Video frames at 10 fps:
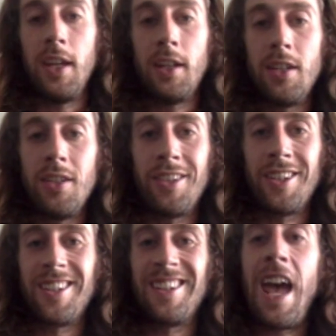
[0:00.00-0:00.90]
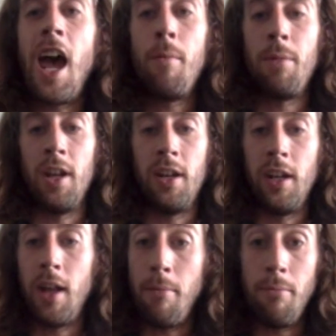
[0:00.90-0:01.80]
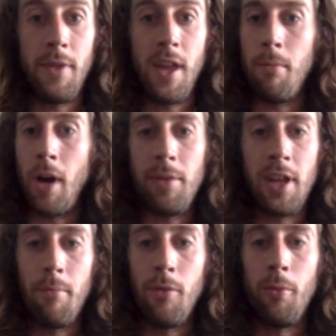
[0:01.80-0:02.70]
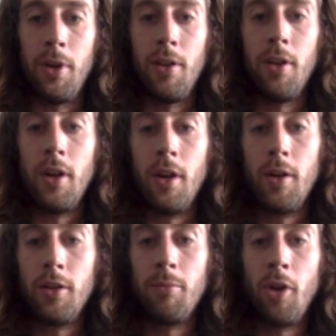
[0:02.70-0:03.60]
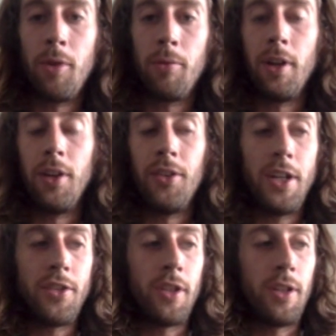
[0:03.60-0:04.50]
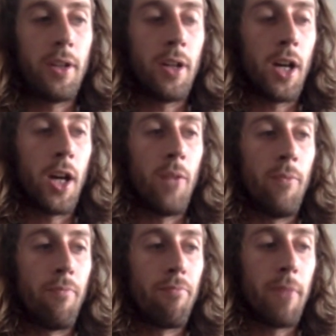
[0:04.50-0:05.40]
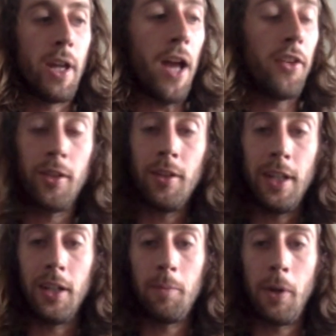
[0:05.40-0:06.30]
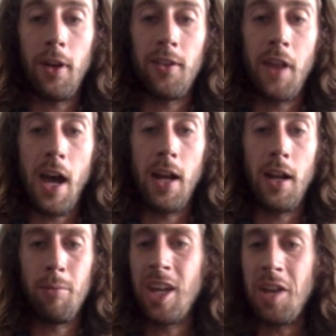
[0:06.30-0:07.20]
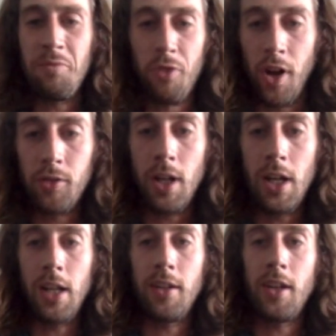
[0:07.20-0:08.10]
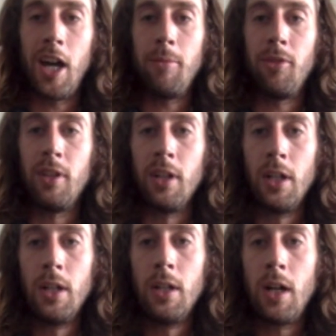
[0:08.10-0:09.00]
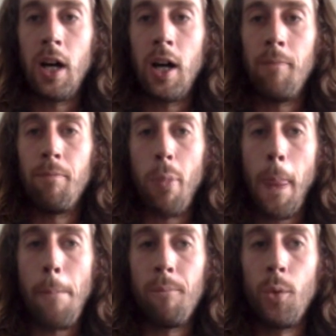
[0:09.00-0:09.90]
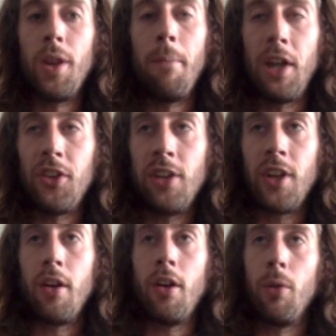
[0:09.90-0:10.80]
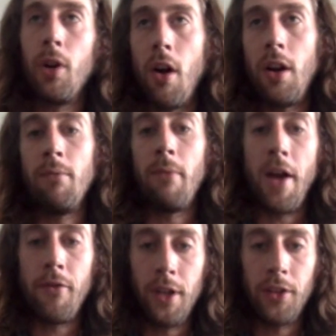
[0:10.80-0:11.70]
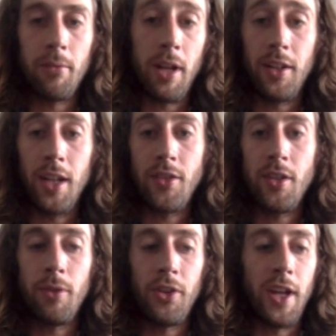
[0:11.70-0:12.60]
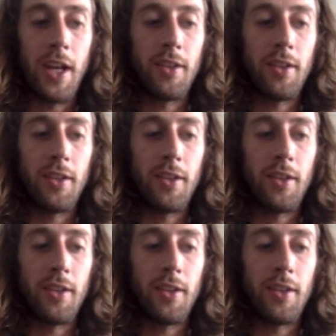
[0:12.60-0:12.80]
They just happen, and then that might be that moment to moment realization. And I certainly experienced that and became frustrated at times. One of the best things I heard regarding mindfulness or meditation was that